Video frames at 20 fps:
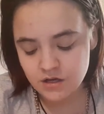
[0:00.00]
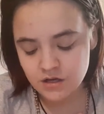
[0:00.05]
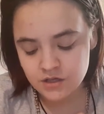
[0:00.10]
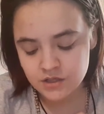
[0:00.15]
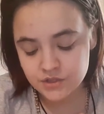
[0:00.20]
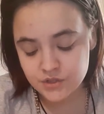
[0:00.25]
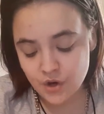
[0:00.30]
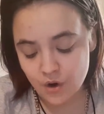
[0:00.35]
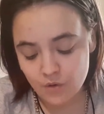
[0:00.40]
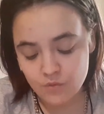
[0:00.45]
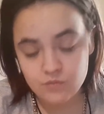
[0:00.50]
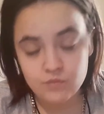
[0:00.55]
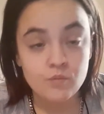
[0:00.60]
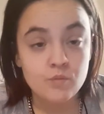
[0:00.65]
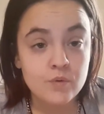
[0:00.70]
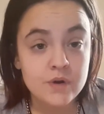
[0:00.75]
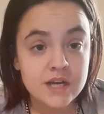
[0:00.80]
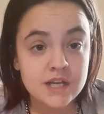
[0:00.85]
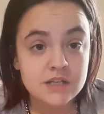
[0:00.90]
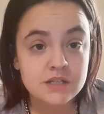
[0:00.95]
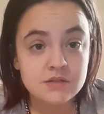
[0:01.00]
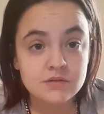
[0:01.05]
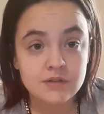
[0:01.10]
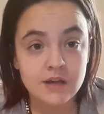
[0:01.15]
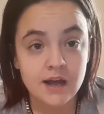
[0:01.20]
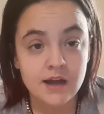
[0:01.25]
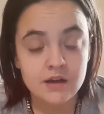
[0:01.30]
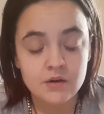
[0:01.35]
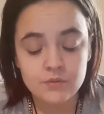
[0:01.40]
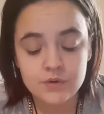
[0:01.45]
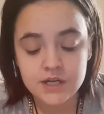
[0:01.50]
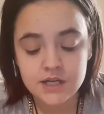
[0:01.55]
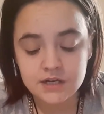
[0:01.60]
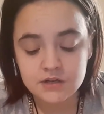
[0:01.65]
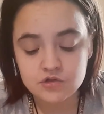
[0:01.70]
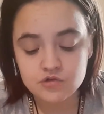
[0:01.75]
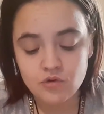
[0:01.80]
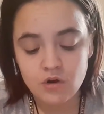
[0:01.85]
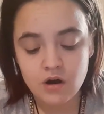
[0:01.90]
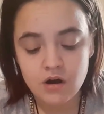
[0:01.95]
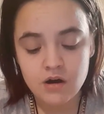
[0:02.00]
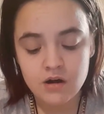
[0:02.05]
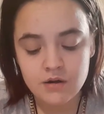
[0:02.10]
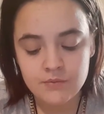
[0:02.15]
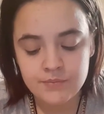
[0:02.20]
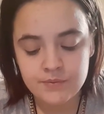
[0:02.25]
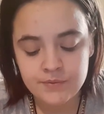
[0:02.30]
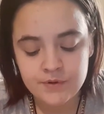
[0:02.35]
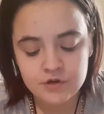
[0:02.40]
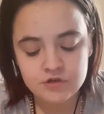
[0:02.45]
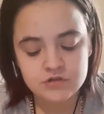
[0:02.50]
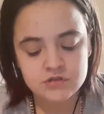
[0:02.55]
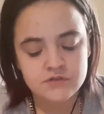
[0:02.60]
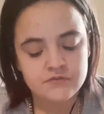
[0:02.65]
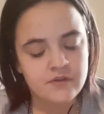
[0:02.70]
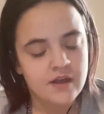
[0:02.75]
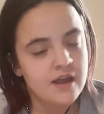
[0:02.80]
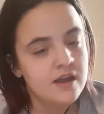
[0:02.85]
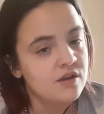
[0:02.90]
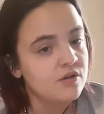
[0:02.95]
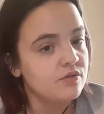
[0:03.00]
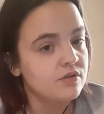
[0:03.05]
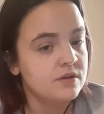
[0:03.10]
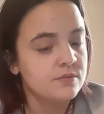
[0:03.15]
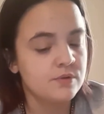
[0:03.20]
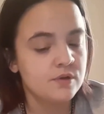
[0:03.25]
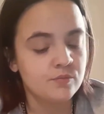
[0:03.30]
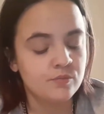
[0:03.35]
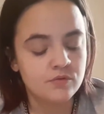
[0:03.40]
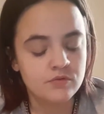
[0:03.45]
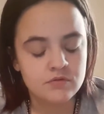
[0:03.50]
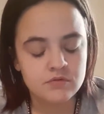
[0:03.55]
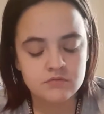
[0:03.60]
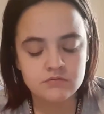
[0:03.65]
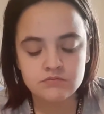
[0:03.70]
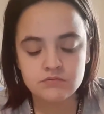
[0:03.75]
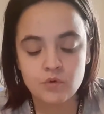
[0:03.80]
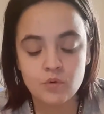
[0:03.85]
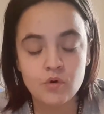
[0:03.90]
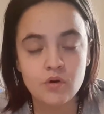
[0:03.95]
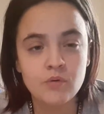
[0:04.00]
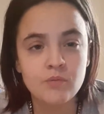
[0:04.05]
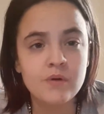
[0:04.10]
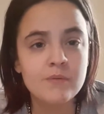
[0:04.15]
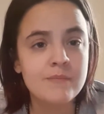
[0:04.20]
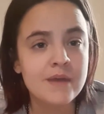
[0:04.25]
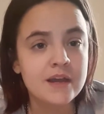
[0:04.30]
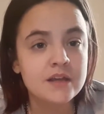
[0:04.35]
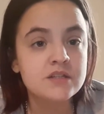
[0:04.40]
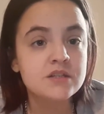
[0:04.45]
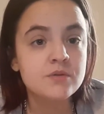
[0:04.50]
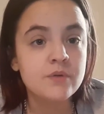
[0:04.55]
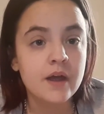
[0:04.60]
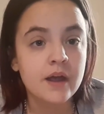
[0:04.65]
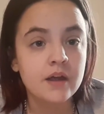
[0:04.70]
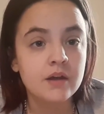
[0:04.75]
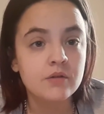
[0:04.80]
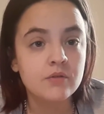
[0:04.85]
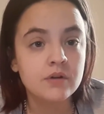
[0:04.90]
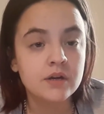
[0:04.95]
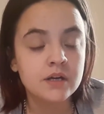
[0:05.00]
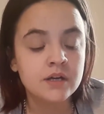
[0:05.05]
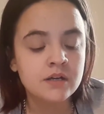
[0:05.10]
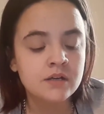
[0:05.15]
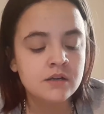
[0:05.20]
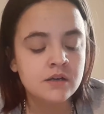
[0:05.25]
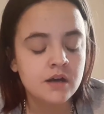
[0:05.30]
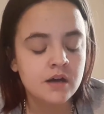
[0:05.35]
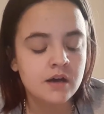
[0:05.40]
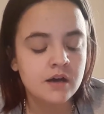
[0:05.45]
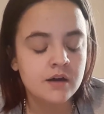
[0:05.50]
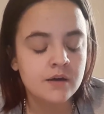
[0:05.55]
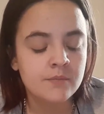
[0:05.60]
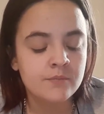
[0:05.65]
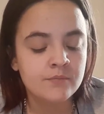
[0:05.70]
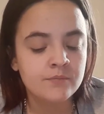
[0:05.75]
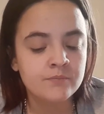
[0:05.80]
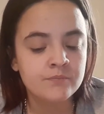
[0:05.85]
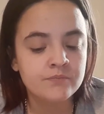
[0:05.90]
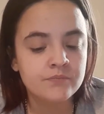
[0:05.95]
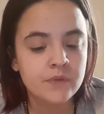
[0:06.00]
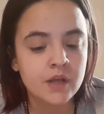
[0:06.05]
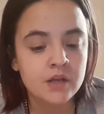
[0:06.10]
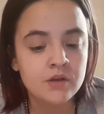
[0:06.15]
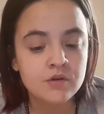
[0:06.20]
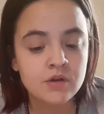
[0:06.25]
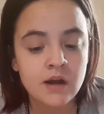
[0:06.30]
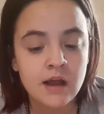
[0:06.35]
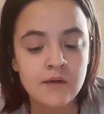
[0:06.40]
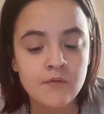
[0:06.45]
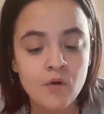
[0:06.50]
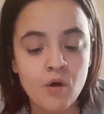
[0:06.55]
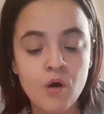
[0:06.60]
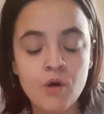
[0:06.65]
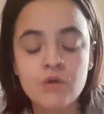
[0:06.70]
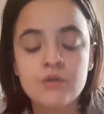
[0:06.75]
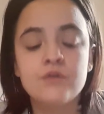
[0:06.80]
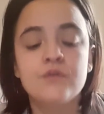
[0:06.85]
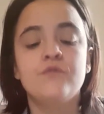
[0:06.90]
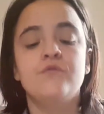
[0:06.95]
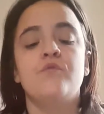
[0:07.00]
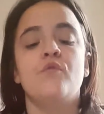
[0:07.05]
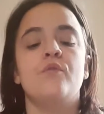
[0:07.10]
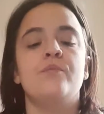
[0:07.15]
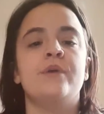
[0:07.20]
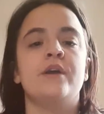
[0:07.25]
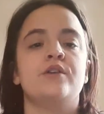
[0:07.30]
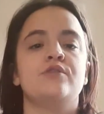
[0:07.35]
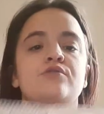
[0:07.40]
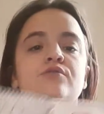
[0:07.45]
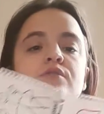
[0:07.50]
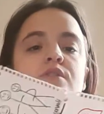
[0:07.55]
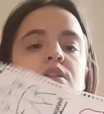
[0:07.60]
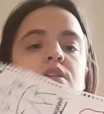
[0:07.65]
So we can do that. We can draw pictures of angry people or what makes you angry. And you can have all your 4 pictures